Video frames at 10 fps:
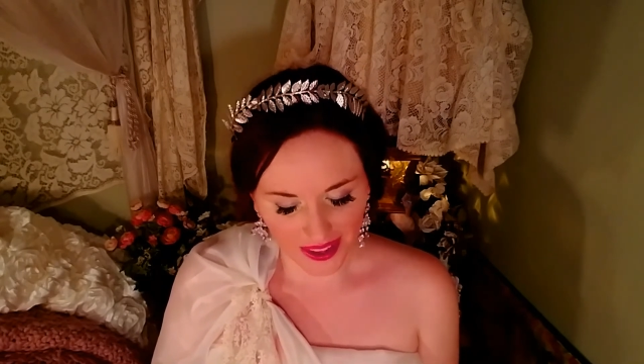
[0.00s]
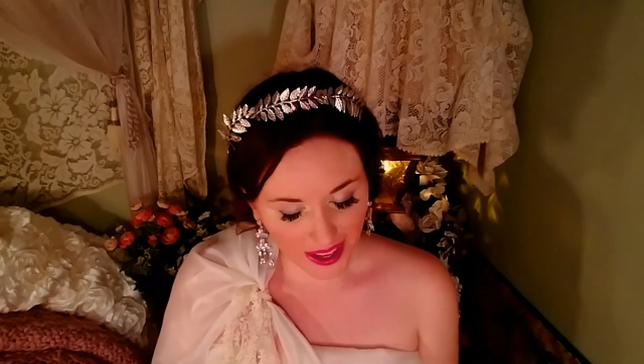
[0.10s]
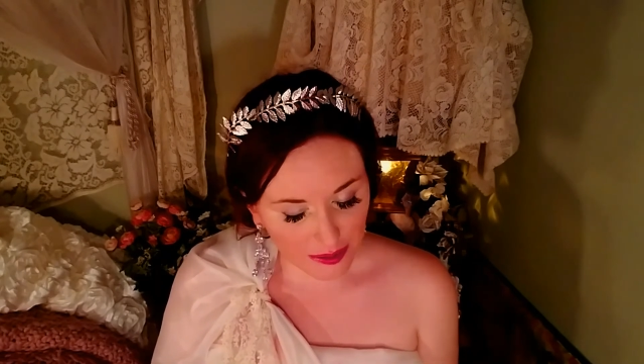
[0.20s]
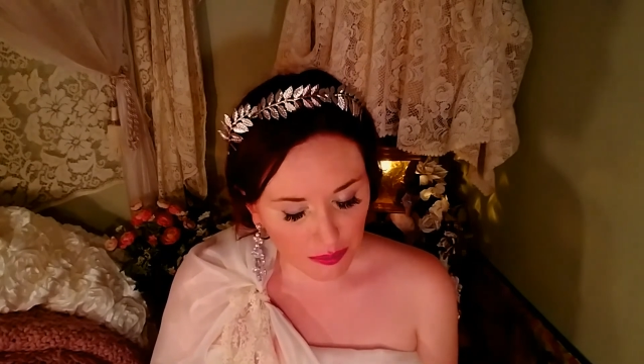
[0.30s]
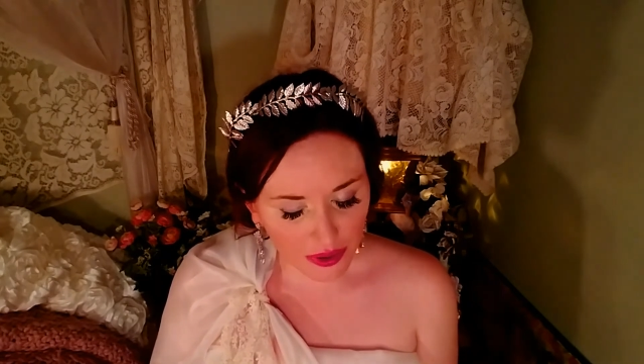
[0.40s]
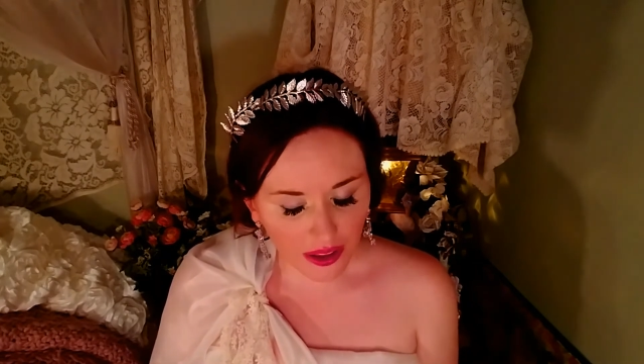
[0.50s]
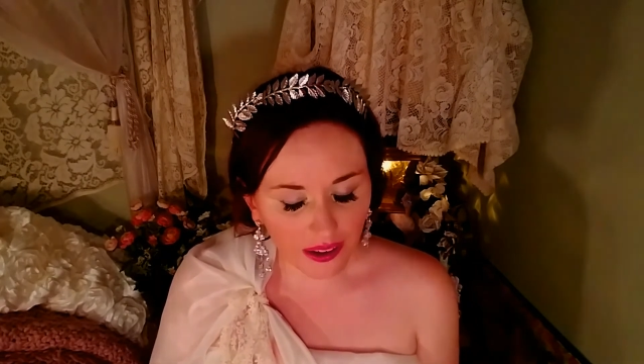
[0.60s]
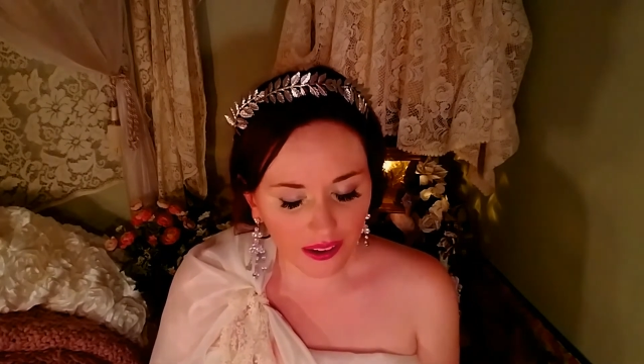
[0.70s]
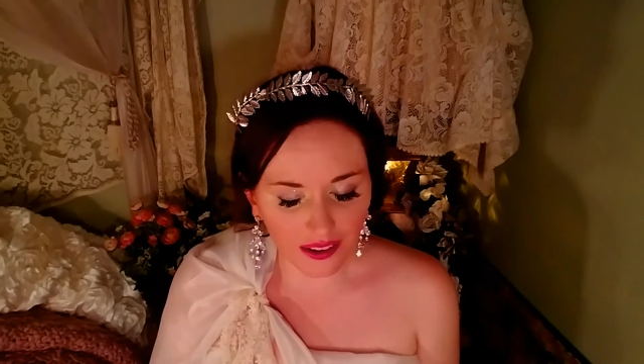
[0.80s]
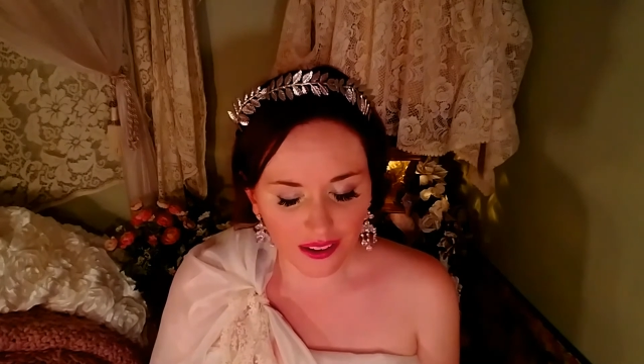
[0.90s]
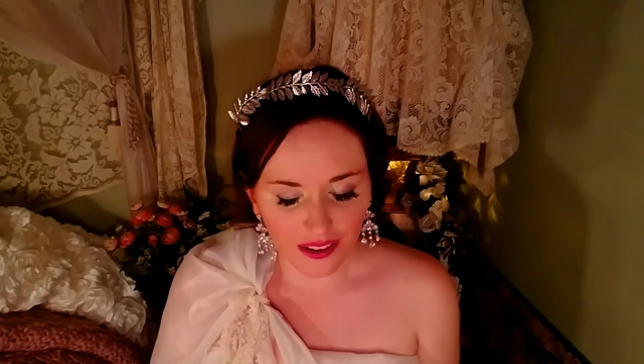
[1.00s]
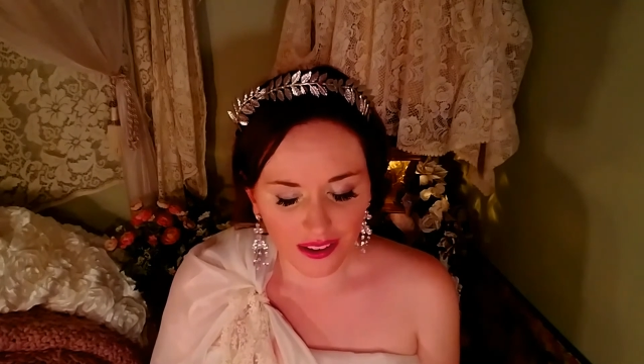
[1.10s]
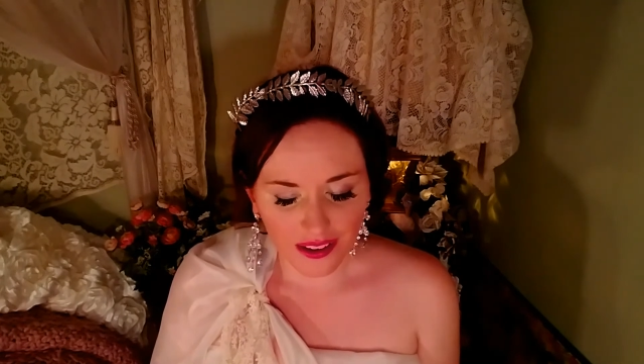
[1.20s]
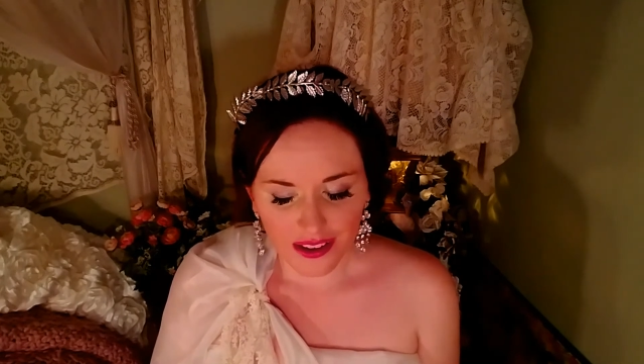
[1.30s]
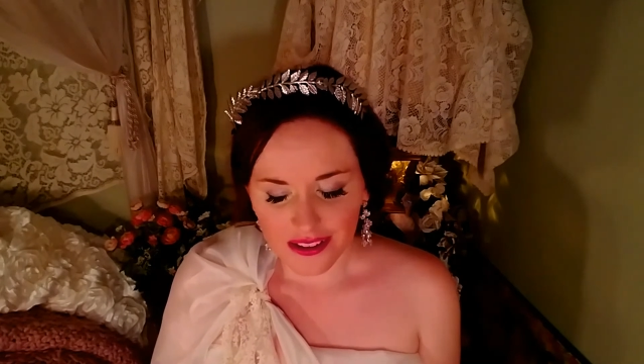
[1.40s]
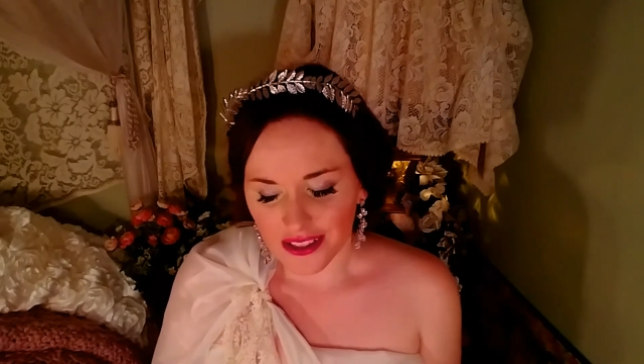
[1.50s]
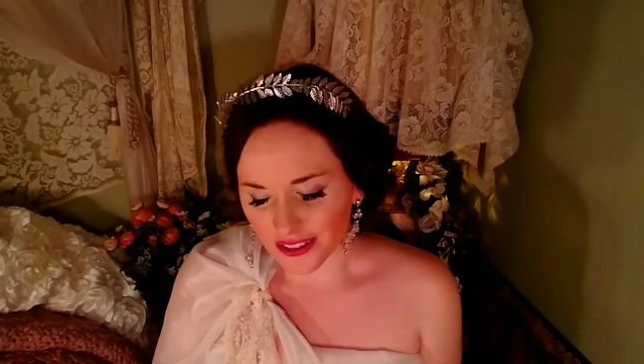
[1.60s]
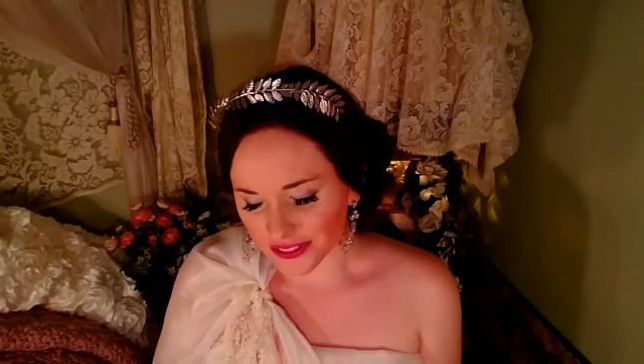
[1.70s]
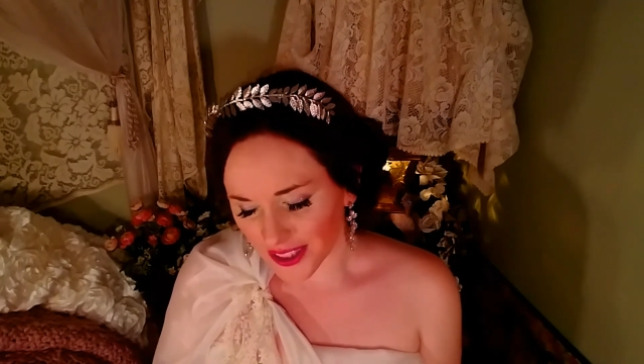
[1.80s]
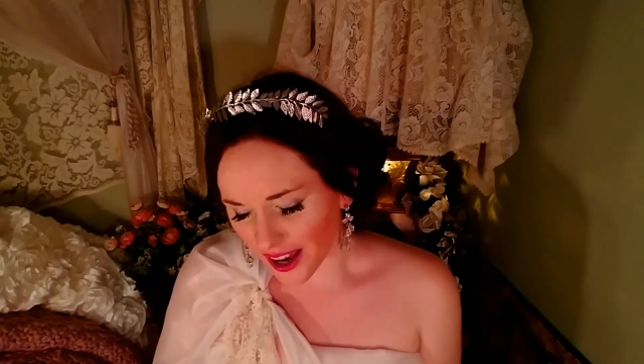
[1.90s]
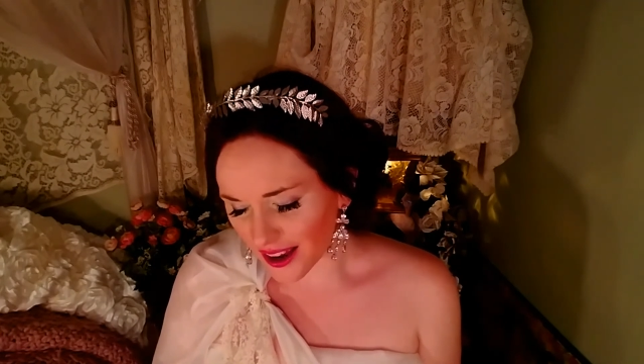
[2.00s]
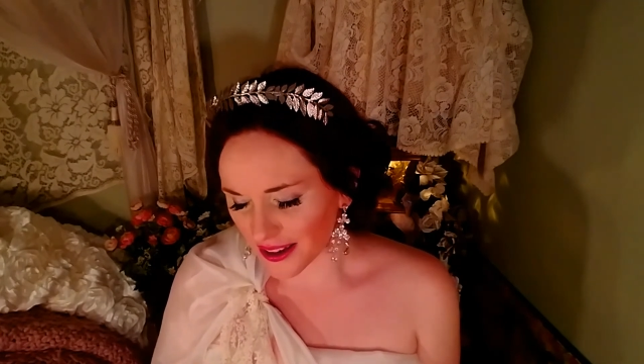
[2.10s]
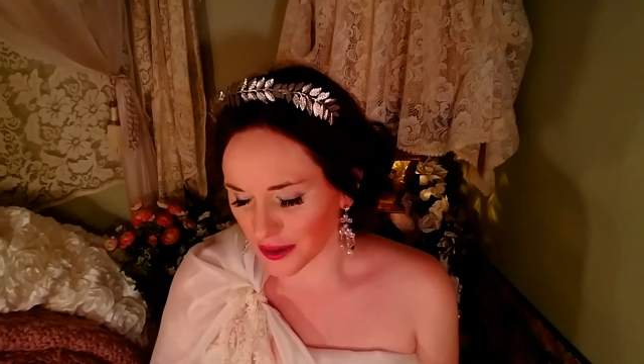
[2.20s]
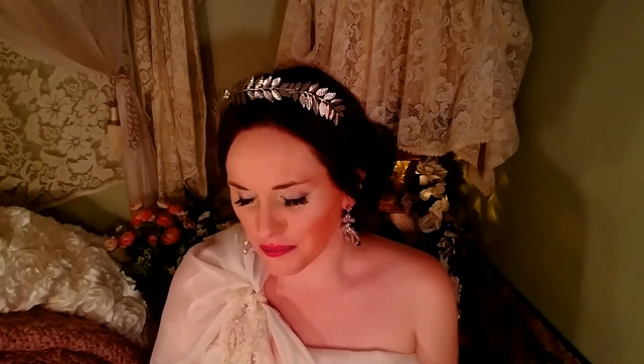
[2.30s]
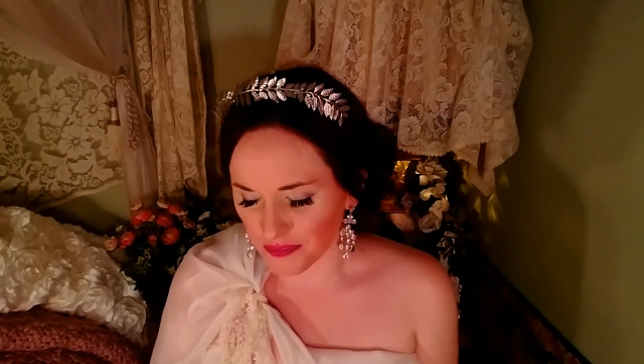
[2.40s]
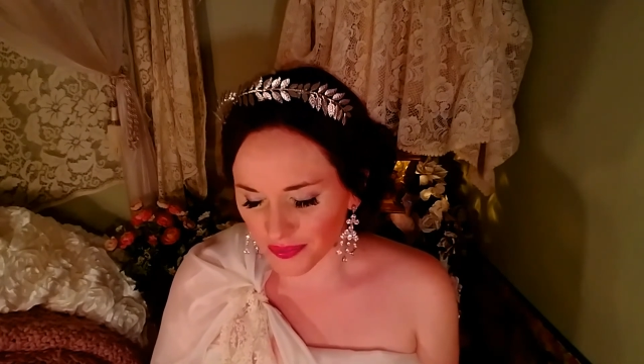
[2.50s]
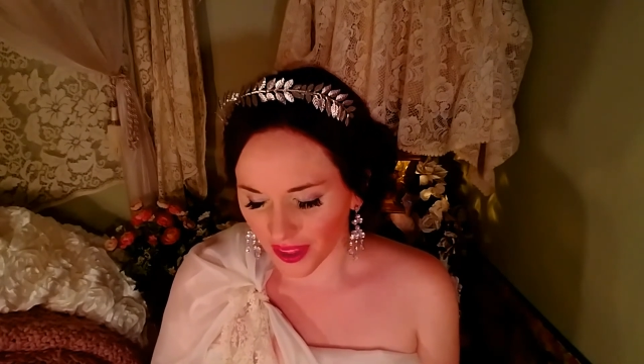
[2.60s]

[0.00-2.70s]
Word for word: and pluck till time